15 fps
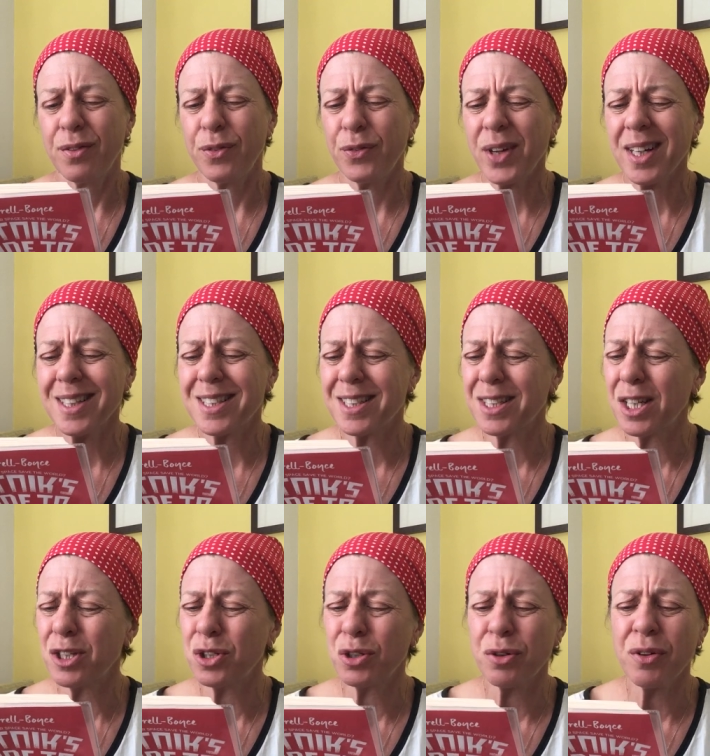Fix
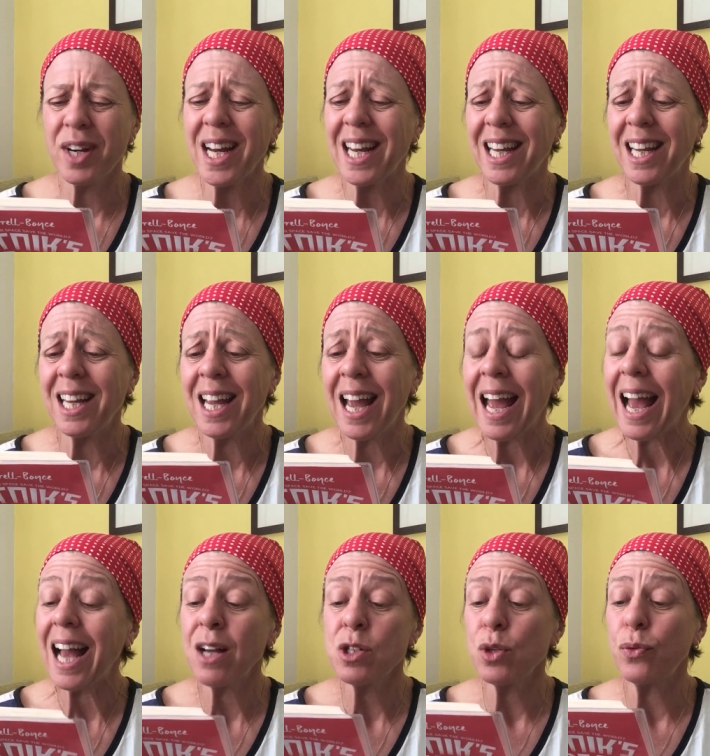the tree?
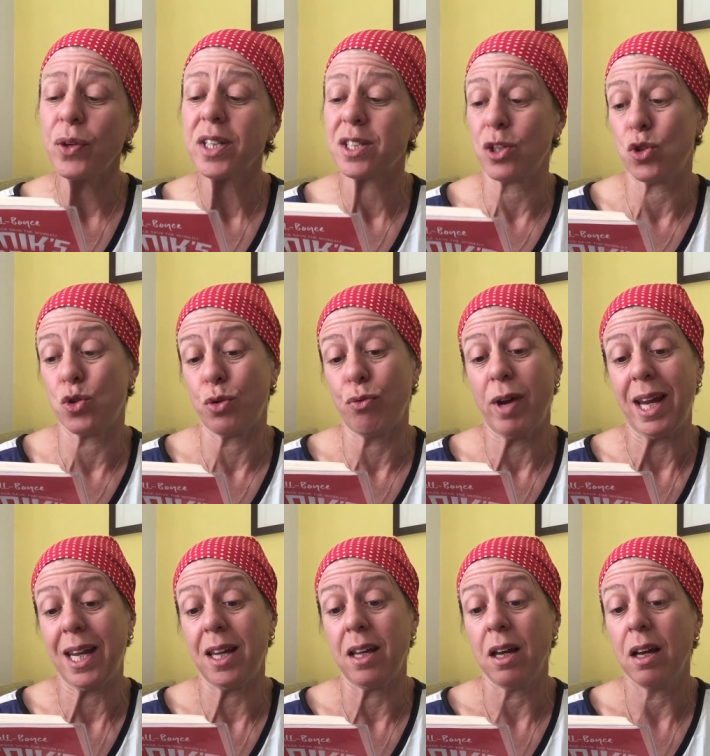How do you fix a
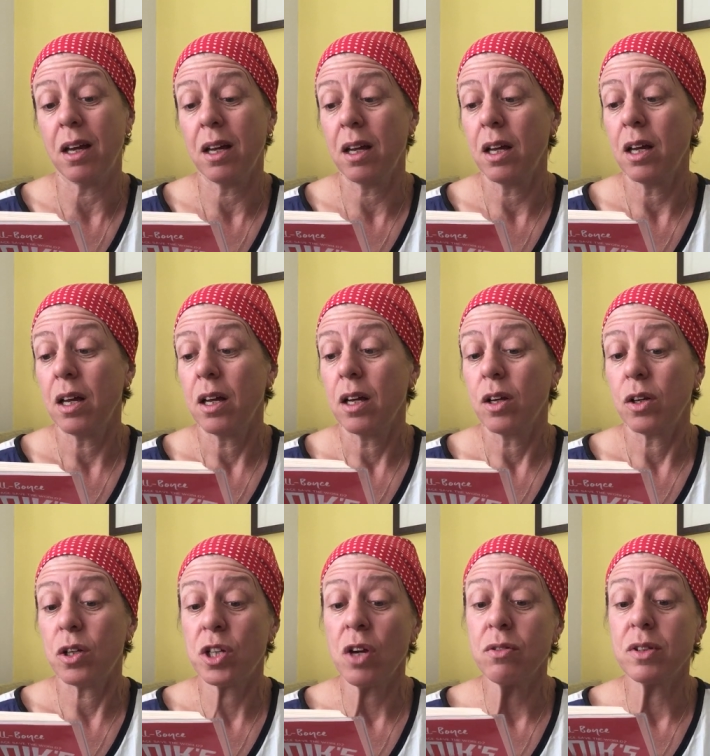tree?
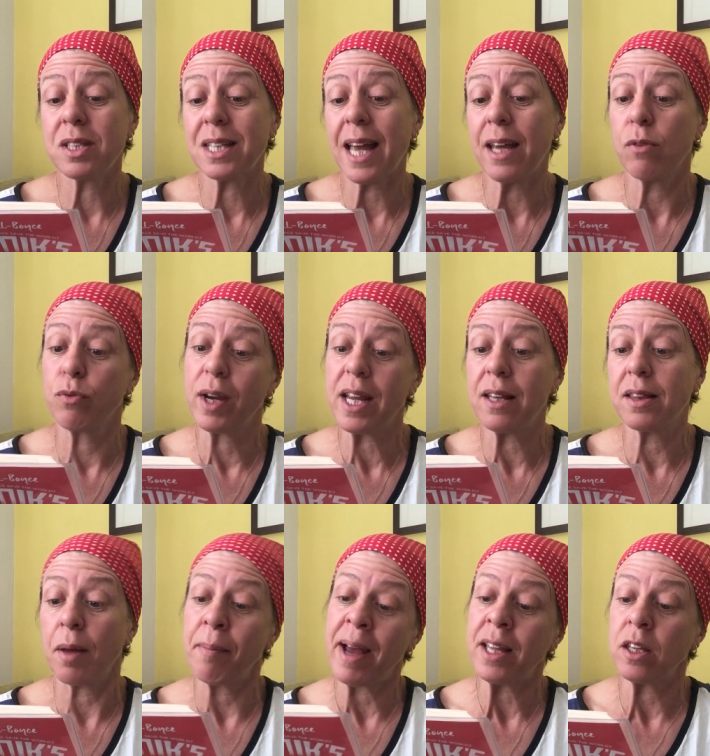You don't say read
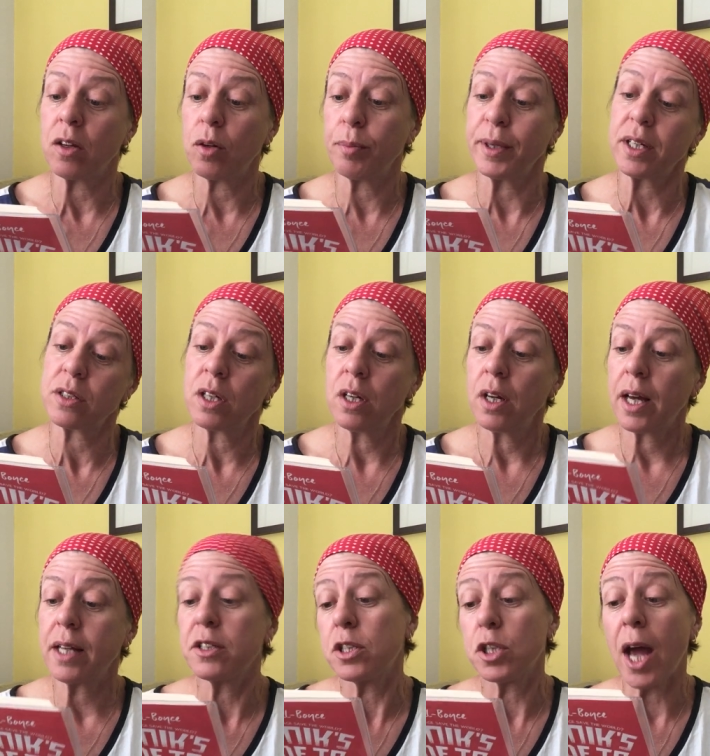the manual because
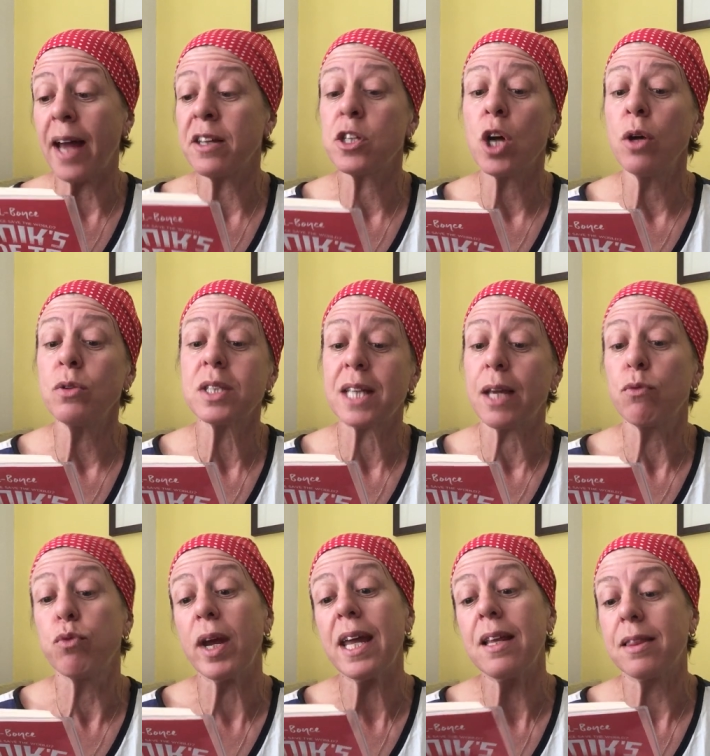and and don't say
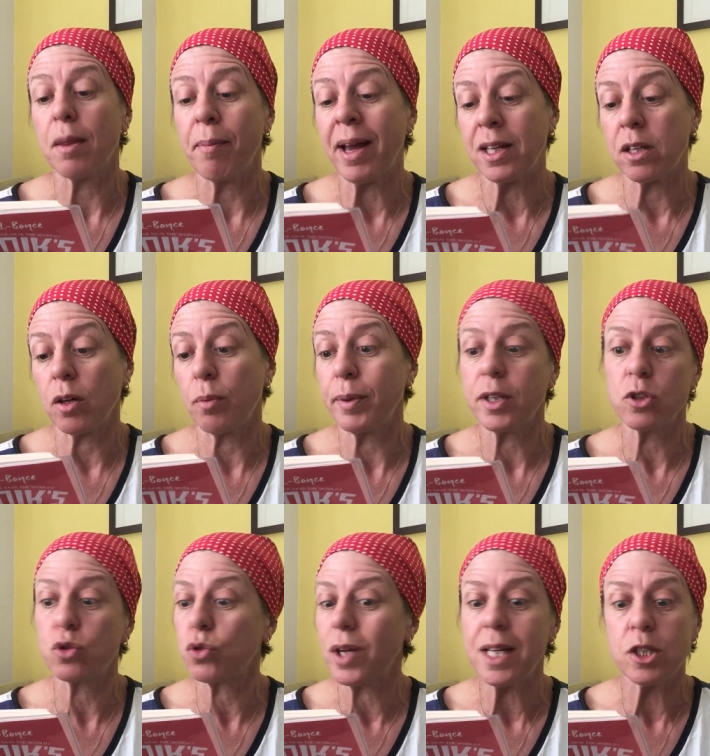read the manual
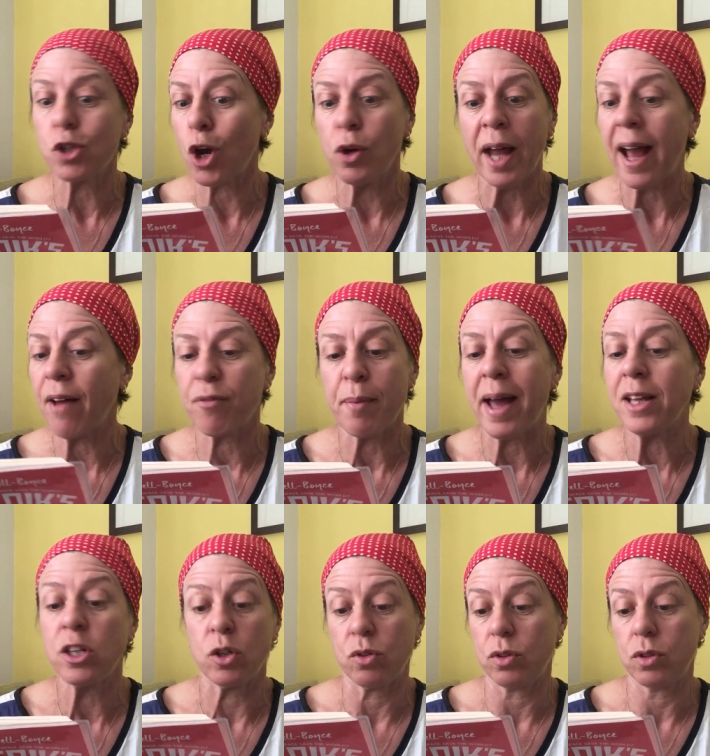because trees don't have
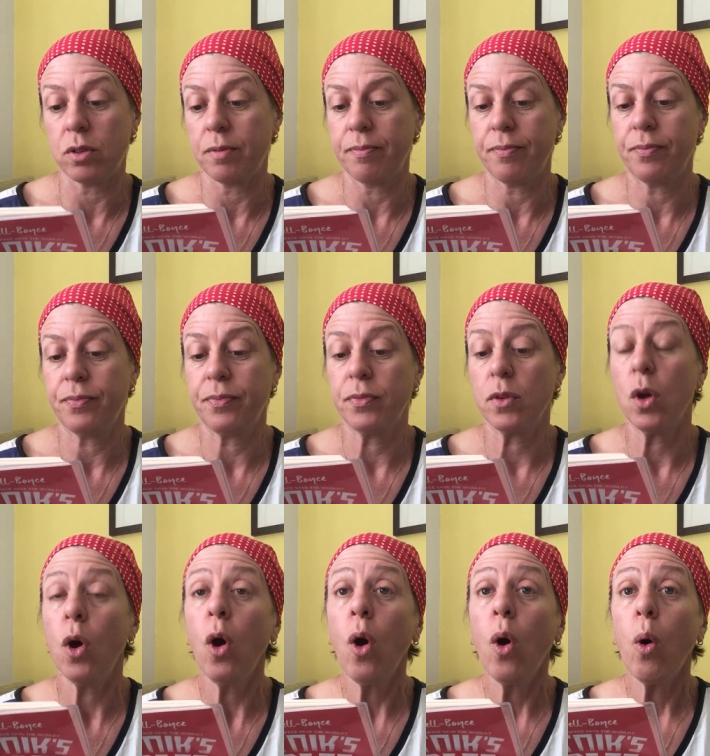manuals.
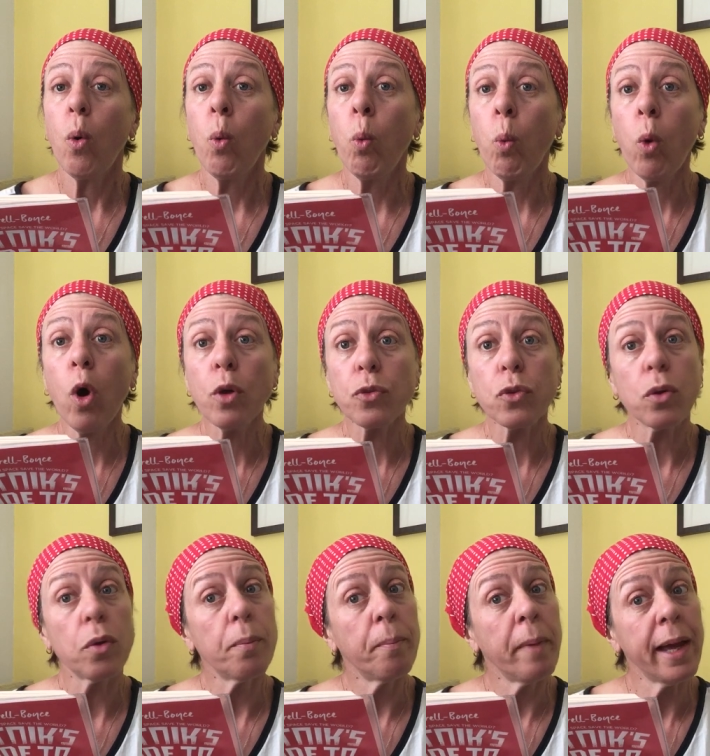
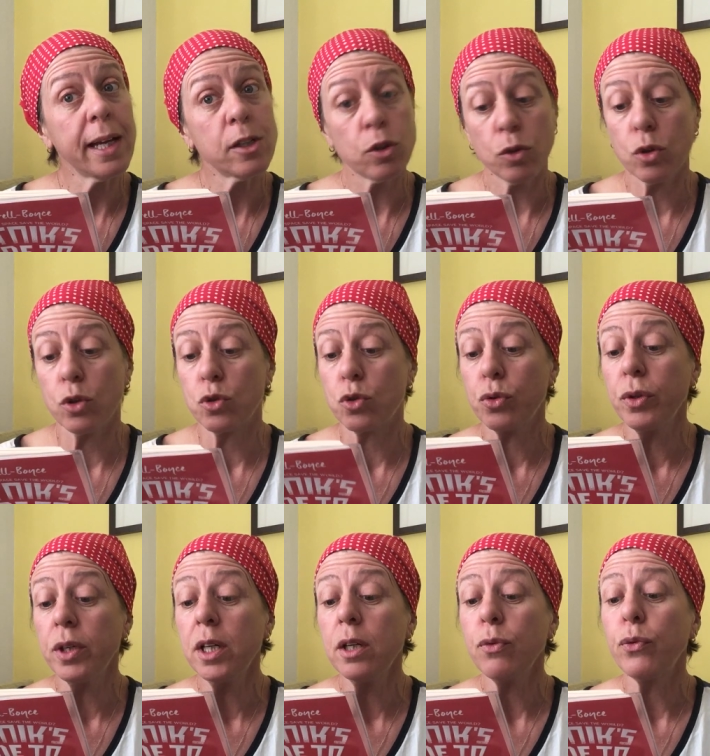What made the
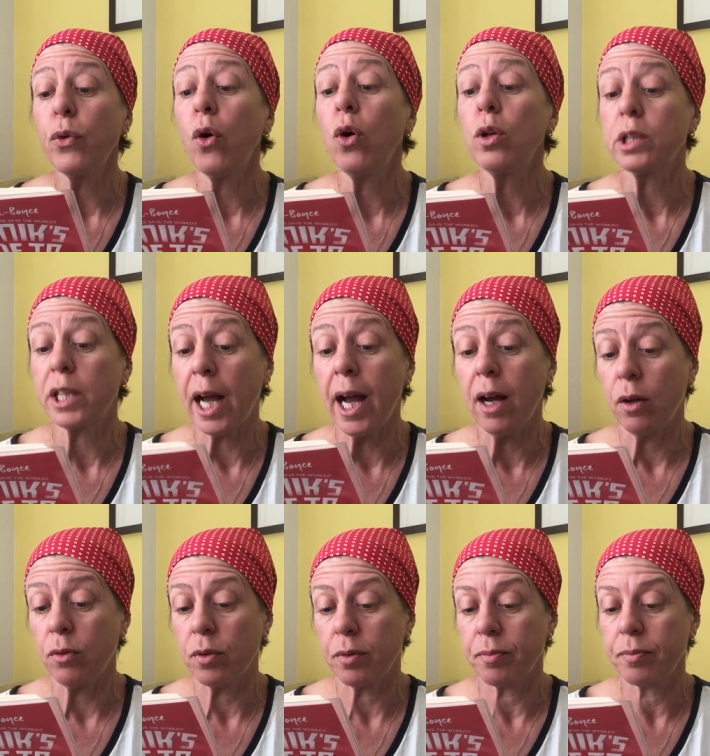tree fall
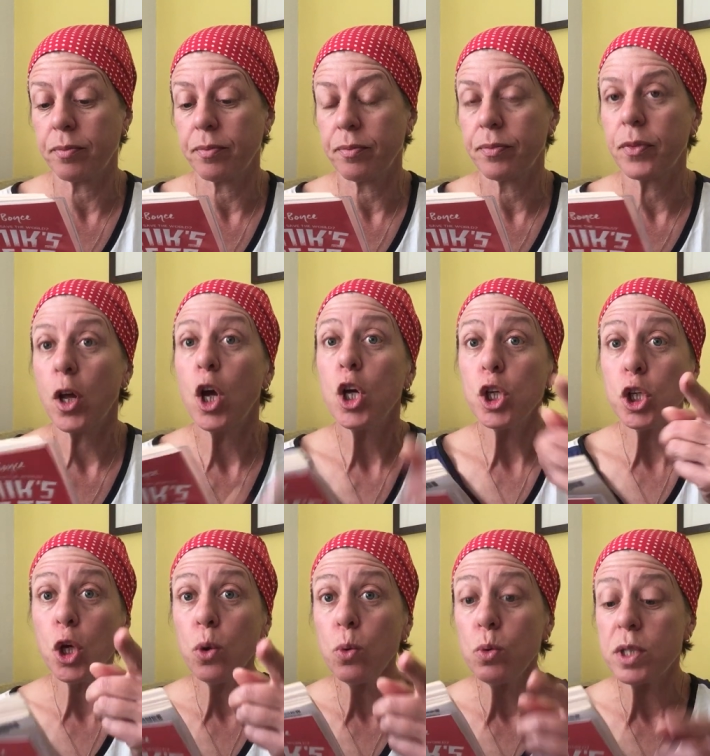down?
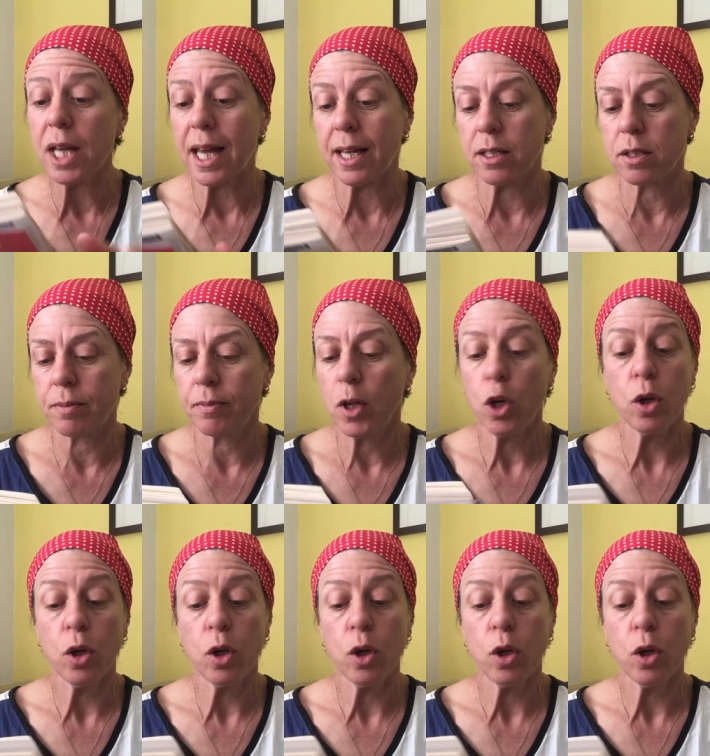You did.